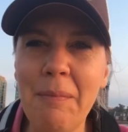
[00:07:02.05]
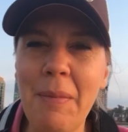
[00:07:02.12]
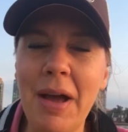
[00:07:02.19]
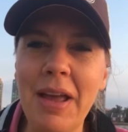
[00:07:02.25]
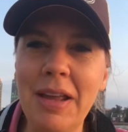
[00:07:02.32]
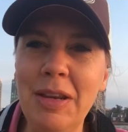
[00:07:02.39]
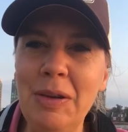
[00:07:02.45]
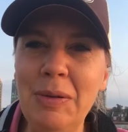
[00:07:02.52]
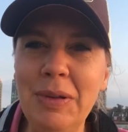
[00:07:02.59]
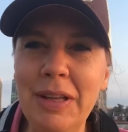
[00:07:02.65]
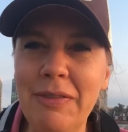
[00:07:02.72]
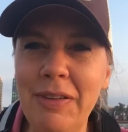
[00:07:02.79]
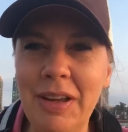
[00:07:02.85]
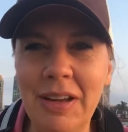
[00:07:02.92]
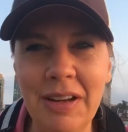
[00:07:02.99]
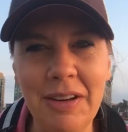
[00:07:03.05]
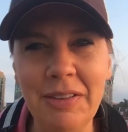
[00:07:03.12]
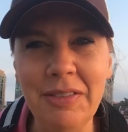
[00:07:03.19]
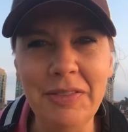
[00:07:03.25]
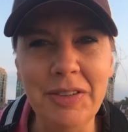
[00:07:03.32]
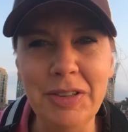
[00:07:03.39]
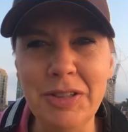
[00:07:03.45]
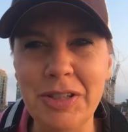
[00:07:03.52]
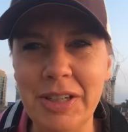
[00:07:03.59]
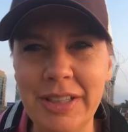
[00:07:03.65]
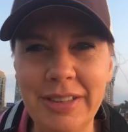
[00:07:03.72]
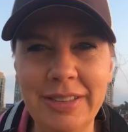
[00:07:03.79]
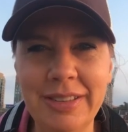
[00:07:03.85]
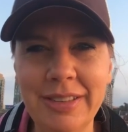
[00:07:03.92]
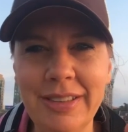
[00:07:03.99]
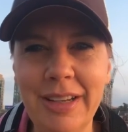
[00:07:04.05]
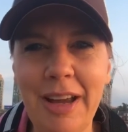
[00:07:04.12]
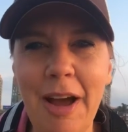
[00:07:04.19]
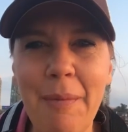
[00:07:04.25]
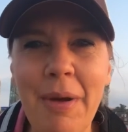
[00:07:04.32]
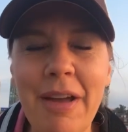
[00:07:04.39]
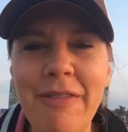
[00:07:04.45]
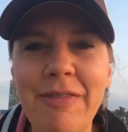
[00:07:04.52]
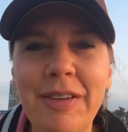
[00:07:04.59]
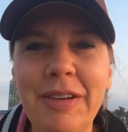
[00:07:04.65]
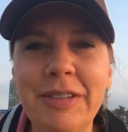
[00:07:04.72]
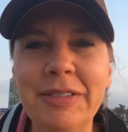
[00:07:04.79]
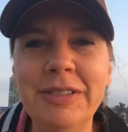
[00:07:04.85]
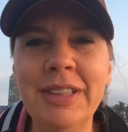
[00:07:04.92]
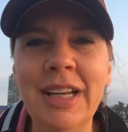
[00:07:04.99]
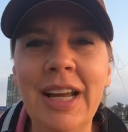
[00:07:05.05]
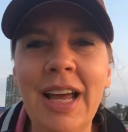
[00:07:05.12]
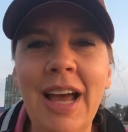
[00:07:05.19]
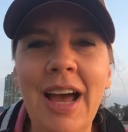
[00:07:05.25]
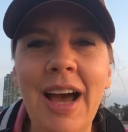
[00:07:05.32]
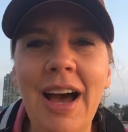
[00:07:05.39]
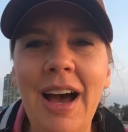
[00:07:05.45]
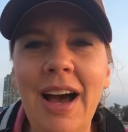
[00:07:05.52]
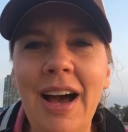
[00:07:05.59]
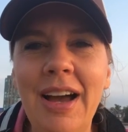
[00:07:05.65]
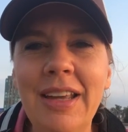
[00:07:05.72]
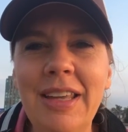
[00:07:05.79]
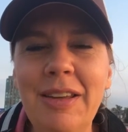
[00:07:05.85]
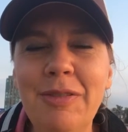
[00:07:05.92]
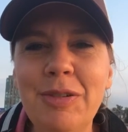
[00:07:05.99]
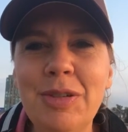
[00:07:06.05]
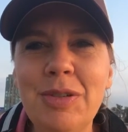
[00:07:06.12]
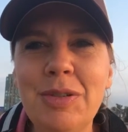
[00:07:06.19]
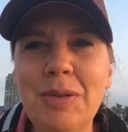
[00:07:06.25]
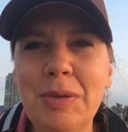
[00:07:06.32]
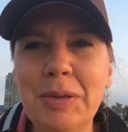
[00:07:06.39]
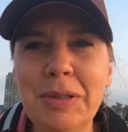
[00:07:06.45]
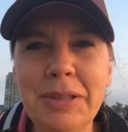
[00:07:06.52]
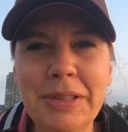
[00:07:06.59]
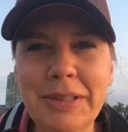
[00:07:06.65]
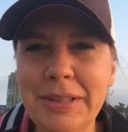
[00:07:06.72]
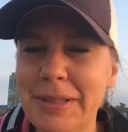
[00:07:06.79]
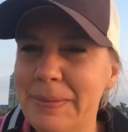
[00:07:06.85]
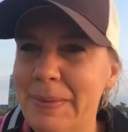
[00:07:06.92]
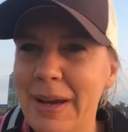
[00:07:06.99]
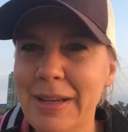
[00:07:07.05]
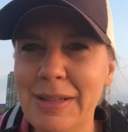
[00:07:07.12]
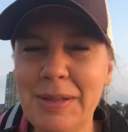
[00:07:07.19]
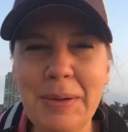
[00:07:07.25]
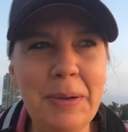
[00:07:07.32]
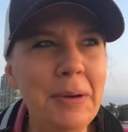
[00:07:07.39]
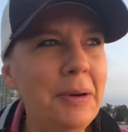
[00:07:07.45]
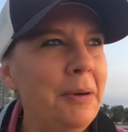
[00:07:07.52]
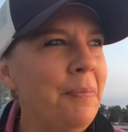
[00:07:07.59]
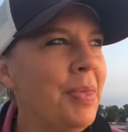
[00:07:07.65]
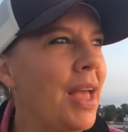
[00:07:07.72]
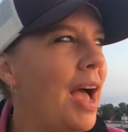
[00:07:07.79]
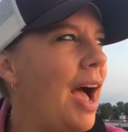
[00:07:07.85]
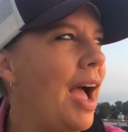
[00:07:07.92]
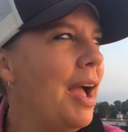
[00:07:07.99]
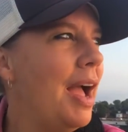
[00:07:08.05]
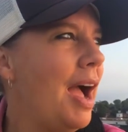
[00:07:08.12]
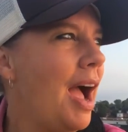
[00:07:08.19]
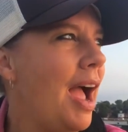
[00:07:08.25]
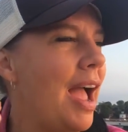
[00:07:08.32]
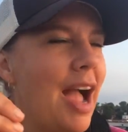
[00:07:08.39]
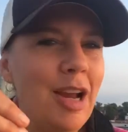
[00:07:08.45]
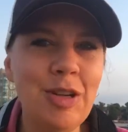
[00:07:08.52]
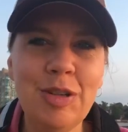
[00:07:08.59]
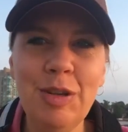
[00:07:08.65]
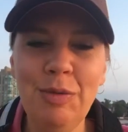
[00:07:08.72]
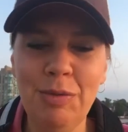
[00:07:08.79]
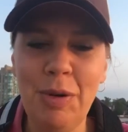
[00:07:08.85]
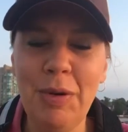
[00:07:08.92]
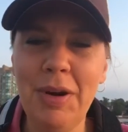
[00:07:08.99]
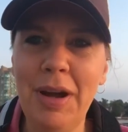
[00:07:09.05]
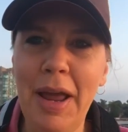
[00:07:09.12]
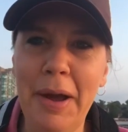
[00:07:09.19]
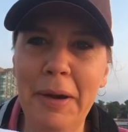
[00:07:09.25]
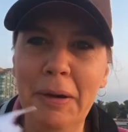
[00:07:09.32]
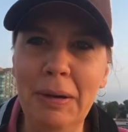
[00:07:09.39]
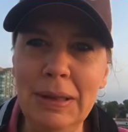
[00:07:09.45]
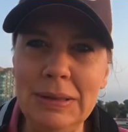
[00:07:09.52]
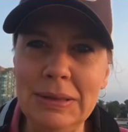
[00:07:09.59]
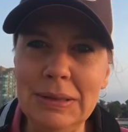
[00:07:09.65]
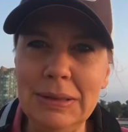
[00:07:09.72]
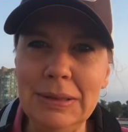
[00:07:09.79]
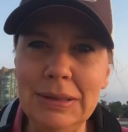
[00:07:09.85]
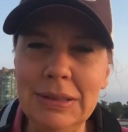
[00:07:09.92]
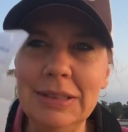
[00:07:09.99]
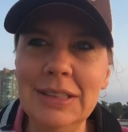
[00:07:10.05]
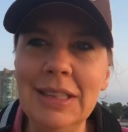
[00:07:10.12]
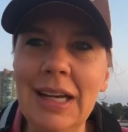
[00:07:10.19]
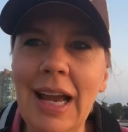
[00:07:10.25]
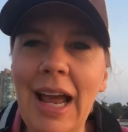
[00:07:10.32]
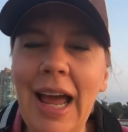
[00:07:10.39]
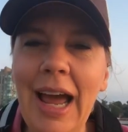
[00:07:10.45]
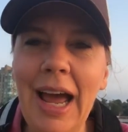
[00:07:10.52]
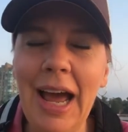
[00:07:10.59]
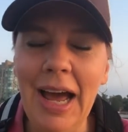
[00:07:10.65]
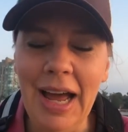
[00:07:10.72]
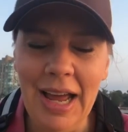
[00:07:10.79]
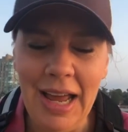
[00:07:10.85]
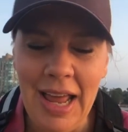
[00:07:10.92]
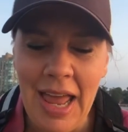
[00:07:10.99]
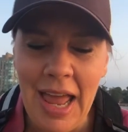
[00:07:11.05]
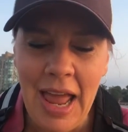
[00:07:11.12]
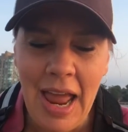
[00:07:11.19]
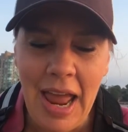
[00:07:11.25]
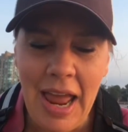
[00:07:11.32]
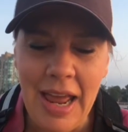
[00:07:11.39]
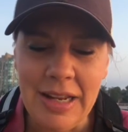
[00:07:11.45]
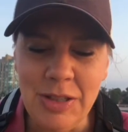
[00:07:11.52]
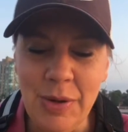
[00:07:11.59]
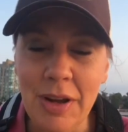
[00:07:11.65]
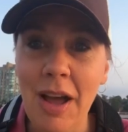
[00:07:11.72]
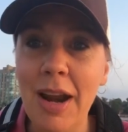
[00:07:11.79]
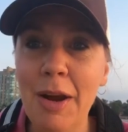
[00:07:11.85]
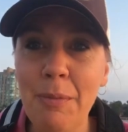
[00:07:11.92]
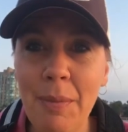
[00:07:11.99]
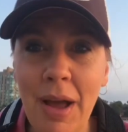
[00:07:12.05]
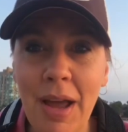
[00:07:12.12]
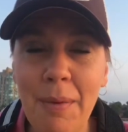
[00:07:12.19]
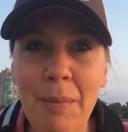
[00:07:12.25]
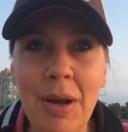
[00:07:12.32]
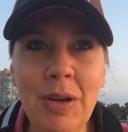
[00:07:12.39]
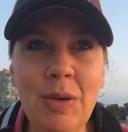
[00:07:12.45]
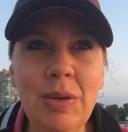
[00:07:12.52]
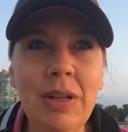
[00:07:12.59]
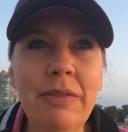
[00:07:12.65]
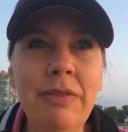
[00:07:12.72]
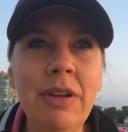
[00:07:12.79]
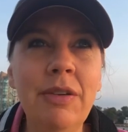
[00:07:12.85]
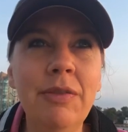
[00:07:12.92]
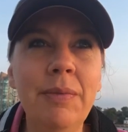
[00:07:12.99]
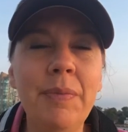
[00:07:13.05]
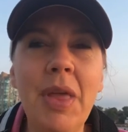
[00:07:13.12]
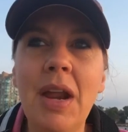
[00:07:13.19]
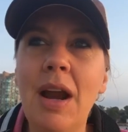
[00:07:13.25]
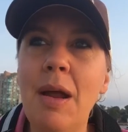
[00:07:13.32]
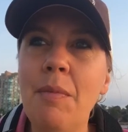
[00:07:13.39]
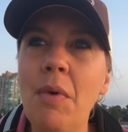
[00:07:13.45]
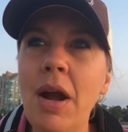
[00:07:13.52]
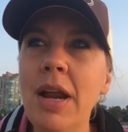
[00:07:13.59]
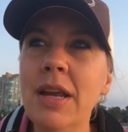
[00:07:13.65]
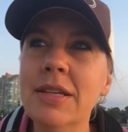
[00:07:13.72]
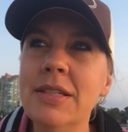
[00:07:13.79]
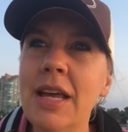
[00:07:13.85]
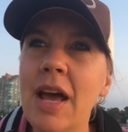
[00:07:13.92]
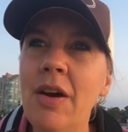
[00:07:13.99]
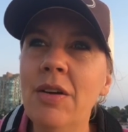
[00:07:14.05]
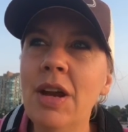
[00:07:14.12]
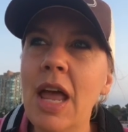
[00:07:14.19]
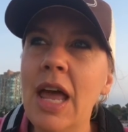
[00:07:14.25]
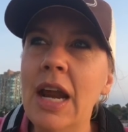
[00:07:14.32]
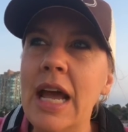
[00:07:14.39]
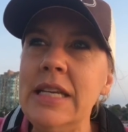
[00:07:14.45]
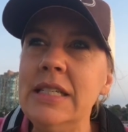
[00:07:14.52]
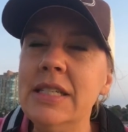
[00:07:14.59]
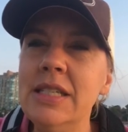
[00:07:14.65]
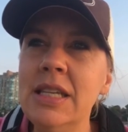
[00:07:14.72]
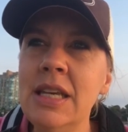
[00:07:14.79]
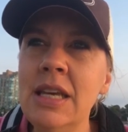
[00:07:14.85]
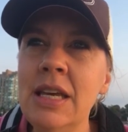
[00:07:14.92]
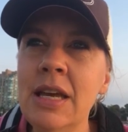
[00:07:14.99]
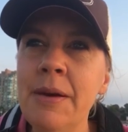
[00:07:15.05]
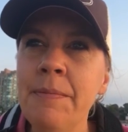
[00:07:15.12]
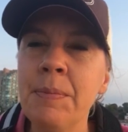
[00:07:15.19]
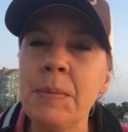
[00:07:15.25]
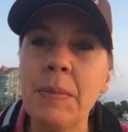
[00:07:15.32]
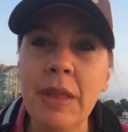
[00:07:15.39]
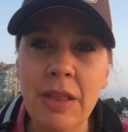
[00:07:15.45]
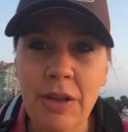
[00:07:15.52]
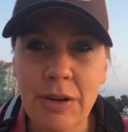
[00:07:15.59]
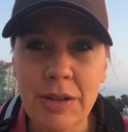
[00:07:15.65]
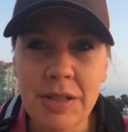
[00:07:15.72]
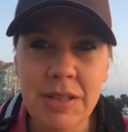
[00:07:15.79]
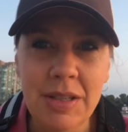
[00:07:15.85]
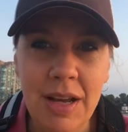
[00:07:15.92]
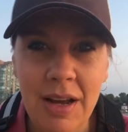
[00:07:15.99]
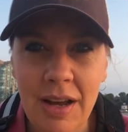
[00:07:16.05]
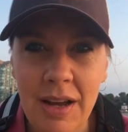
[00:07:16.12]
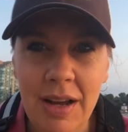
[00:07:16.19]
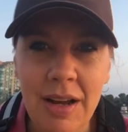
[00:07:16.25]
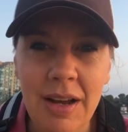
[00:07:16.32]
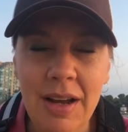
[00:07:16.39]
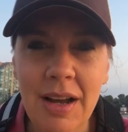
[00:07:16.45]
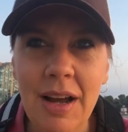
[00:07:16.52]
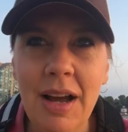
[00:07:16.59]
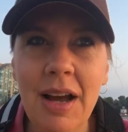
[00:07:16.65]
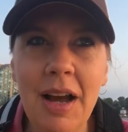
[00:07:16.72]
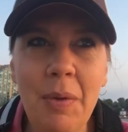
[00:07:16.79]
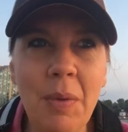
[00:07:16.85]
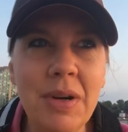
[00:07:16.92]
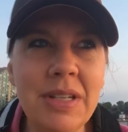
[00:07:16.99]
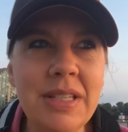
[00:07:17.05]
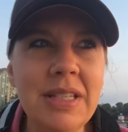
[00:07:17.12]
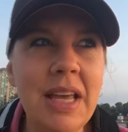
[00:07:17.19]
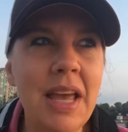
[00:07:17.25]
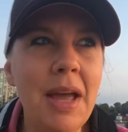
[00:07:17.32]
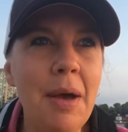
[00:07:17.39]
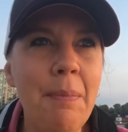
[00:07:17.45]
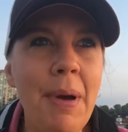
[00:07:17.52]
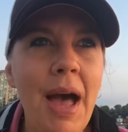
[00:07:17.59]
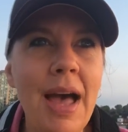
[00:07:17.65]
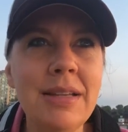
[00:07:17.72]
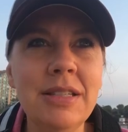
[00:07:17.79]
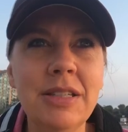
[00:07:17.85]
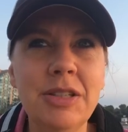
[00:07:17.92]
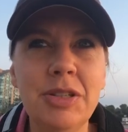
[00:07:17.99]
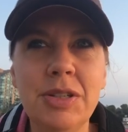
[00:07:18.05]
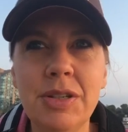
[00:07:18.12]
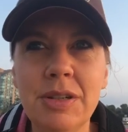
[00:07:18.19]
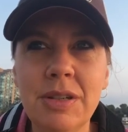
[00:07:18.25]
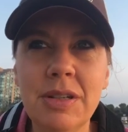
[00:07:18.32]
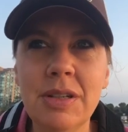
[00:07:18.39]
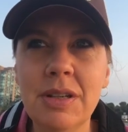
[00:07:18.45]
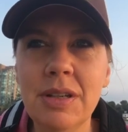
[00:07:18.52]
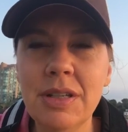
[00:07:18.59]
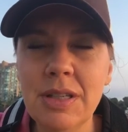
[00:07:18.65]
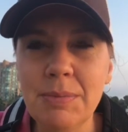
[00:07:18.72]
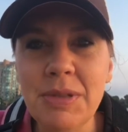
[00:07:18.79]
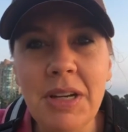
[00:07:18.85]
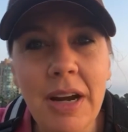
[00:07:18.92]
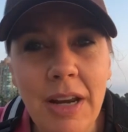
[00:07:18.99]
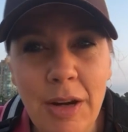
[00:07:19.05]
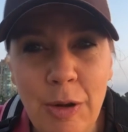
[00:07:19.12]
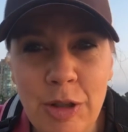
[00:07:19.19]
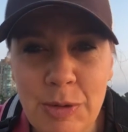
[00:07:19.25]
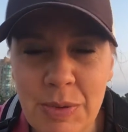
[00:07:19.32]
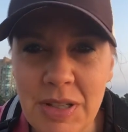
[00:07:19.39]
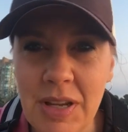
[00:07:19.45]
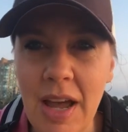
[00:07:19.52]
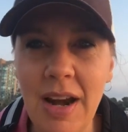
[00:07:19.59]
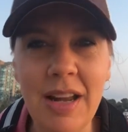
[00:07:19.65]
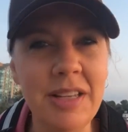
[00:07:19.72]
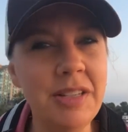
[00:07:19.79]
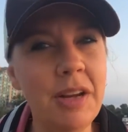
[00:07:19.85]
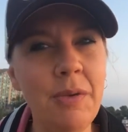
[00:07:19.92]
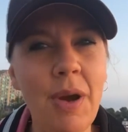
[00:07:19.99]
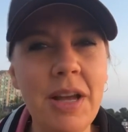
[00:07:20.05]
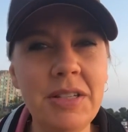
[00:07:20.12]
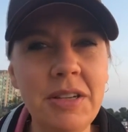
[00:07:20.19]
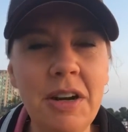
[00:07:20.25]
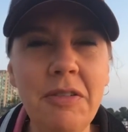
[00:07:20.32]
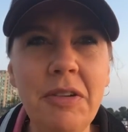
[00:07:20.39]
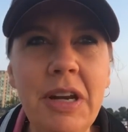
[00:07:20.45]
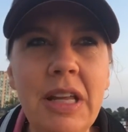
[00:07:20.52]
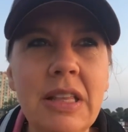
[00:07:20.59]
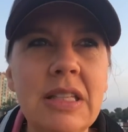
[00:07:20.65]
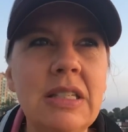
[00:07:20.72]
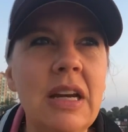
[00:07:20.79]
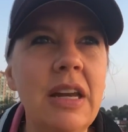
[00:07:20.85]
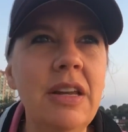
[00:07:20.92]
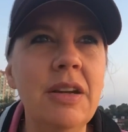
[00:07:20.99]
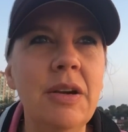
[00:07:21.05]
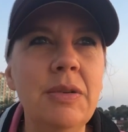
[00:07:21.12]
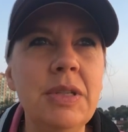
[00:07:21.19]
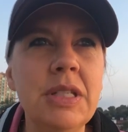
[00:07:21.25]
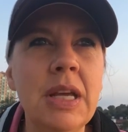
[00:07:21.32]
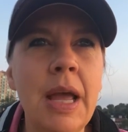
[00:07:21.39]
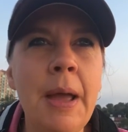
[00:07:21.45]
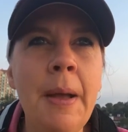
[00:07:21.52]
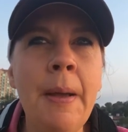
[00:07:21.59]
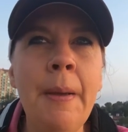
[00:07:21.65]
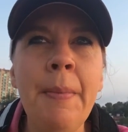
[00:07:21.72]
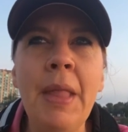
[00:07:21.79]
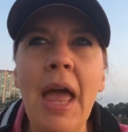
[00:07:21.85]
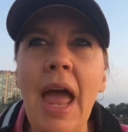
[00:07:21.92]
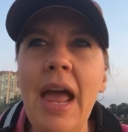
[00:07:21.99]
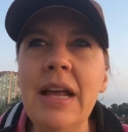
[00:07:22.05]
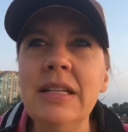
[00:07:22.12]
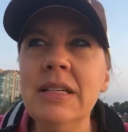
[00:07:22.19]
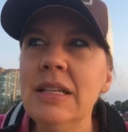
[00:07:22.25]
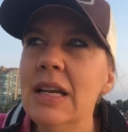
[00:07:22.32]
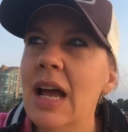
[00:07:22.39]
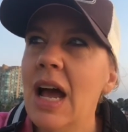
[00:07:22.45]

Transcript: my New Living version on my phone, uh, He restores my soul. I I actually wrote it out. Uh, and so I got out my, my new living and I'm writing it down and I see there's uh, I want to say a passage some study notes beside it. And so I start reading the study notes and